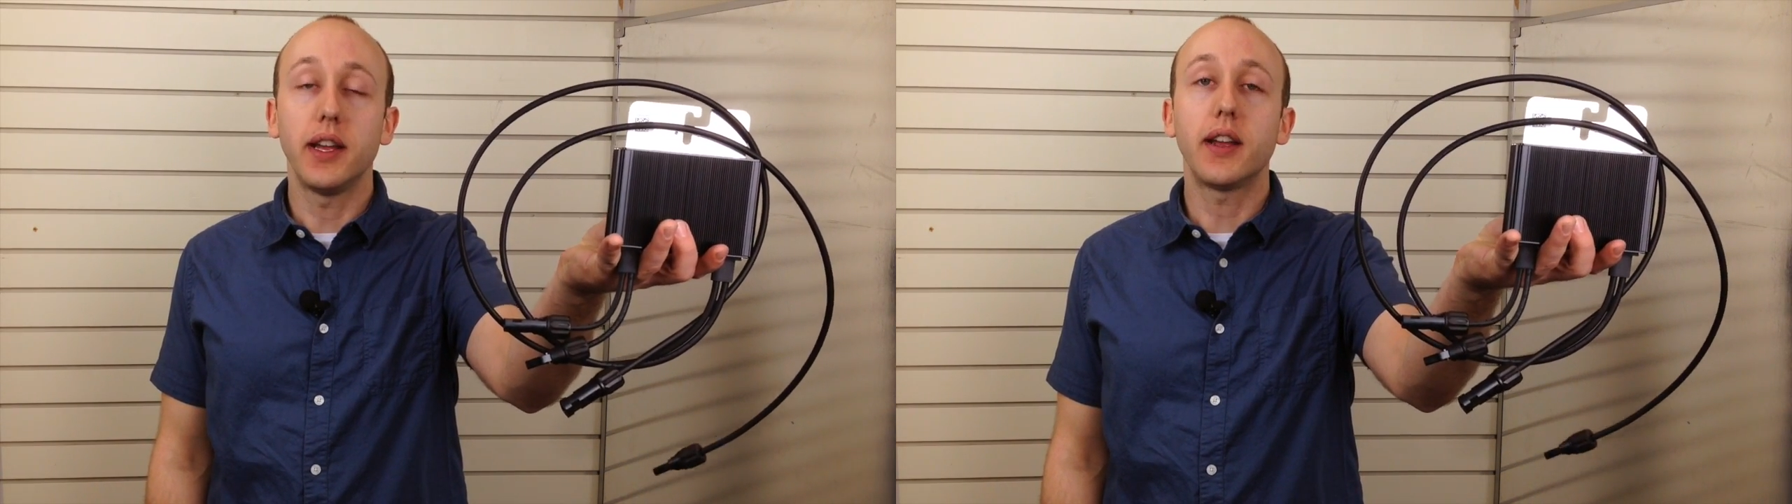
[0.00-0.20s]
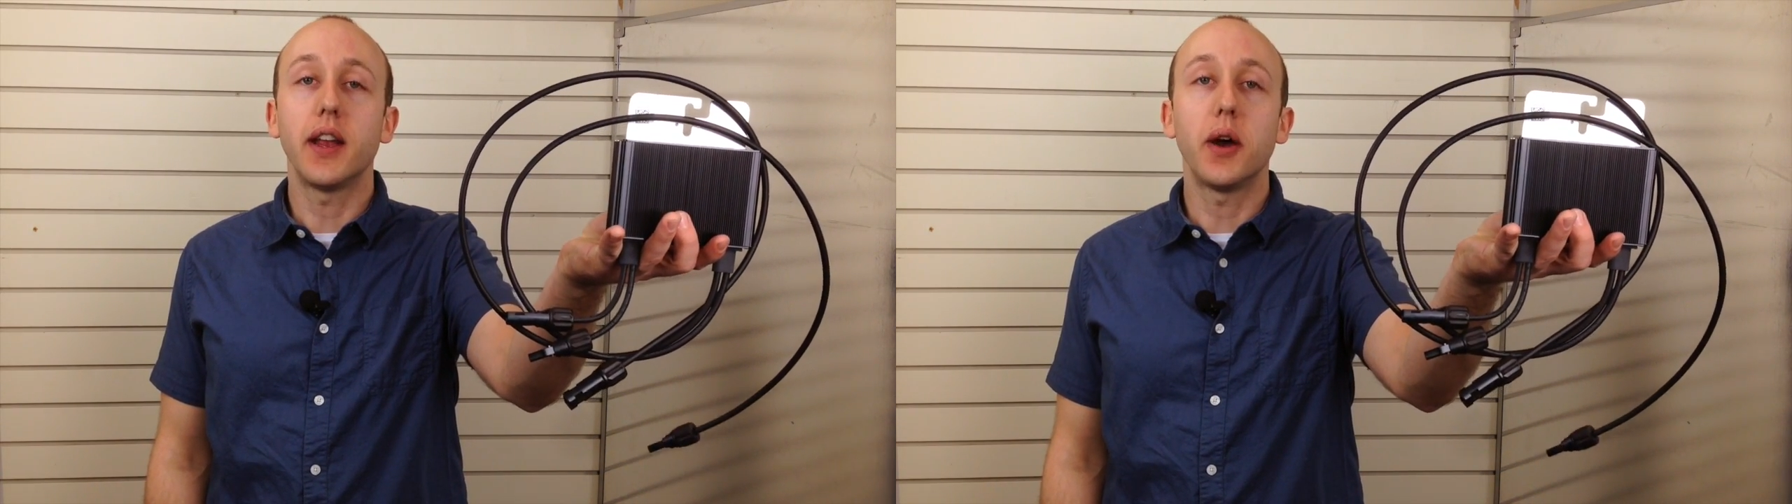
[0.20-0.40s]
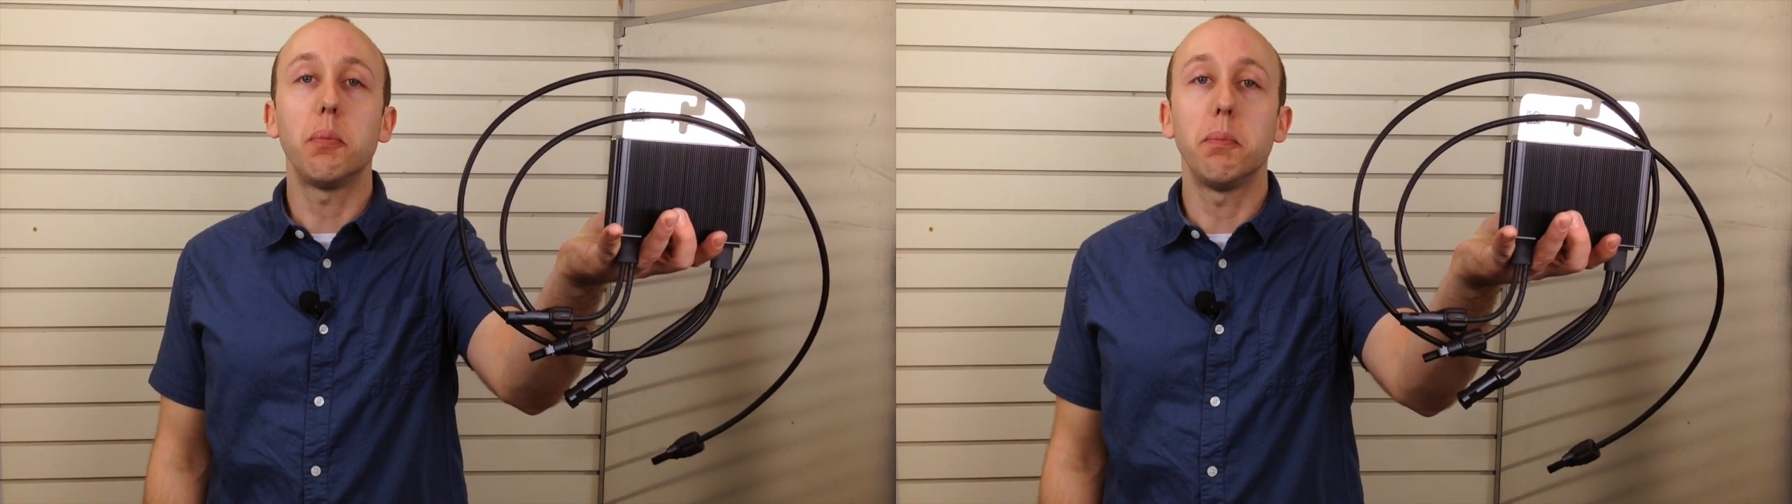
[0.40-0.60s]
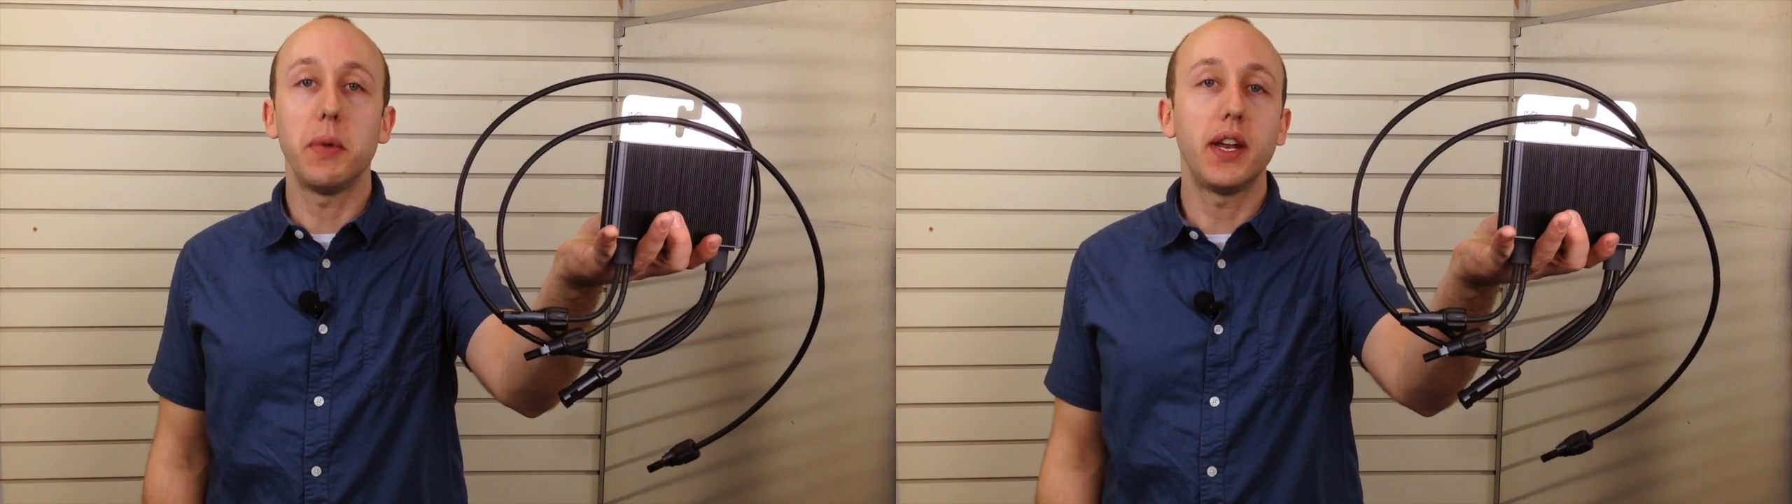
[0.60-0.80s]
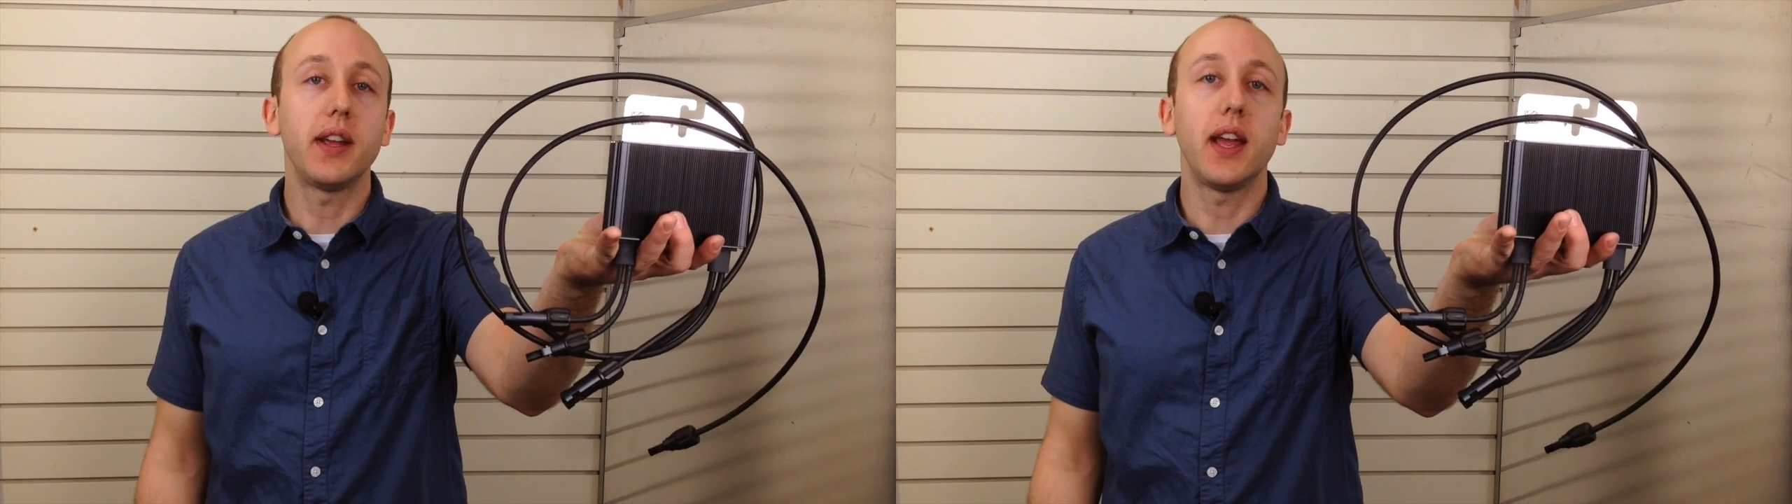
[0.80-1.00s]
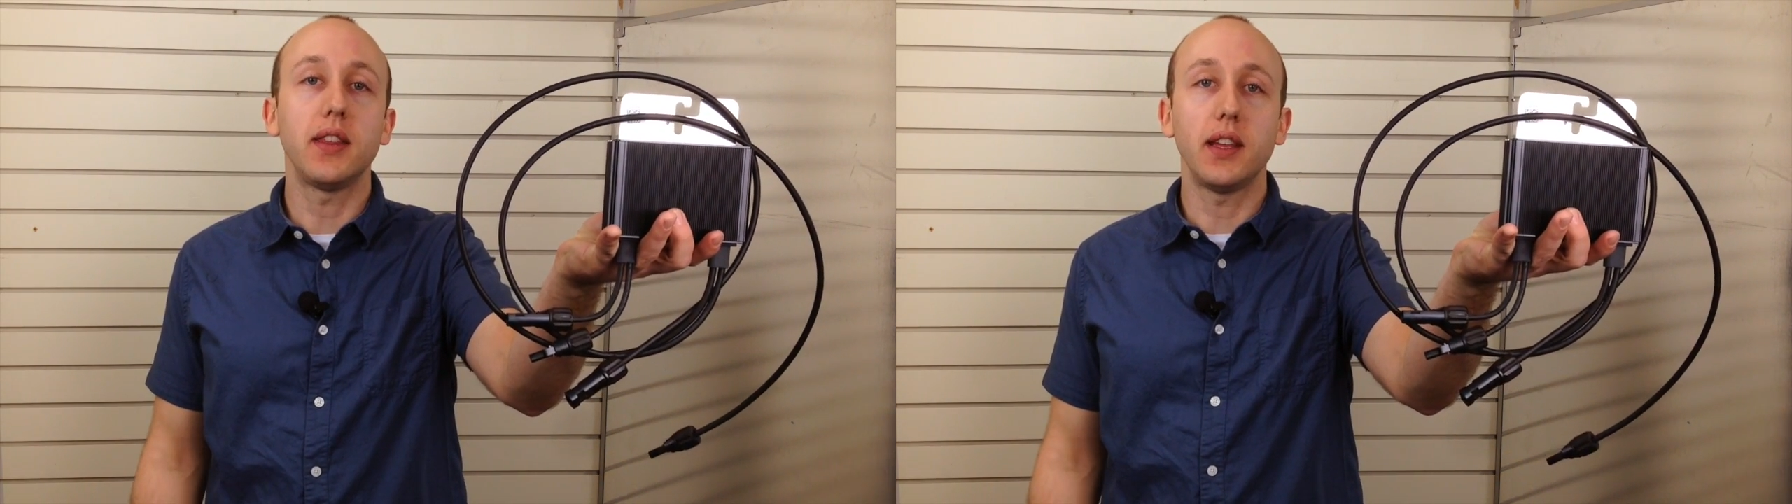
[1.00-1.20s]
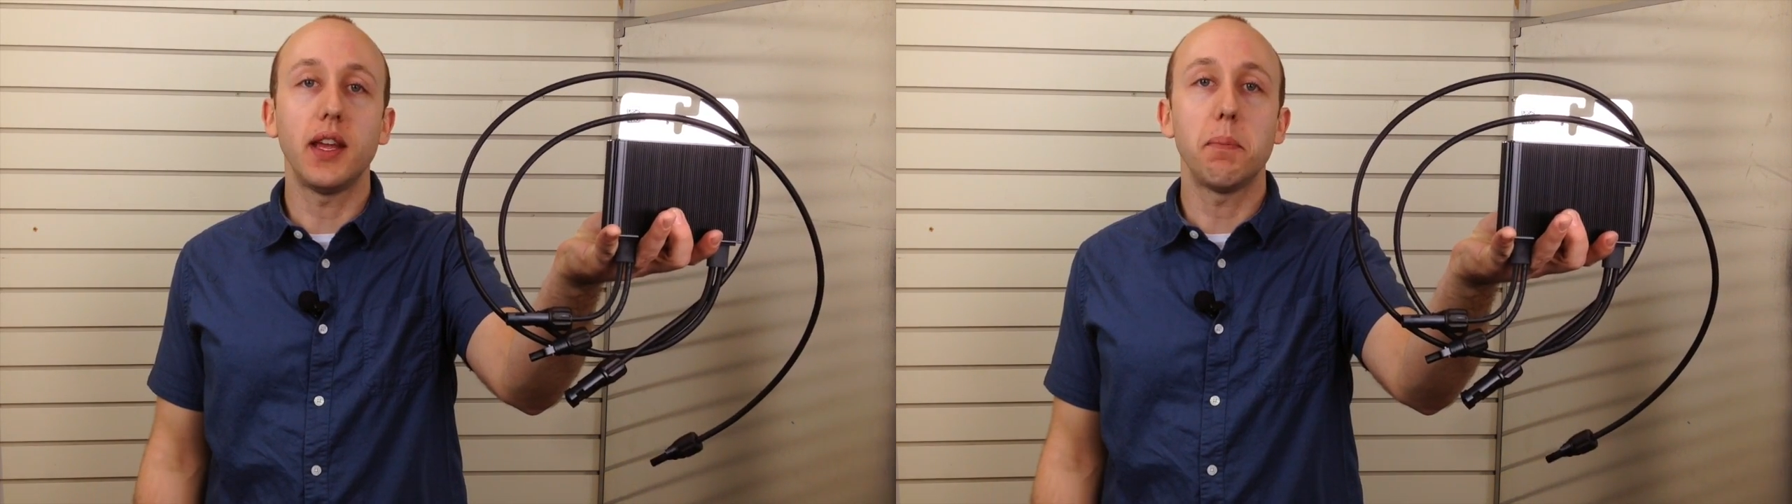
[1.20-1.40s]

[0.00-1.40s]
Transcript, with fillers: it can help mitigate the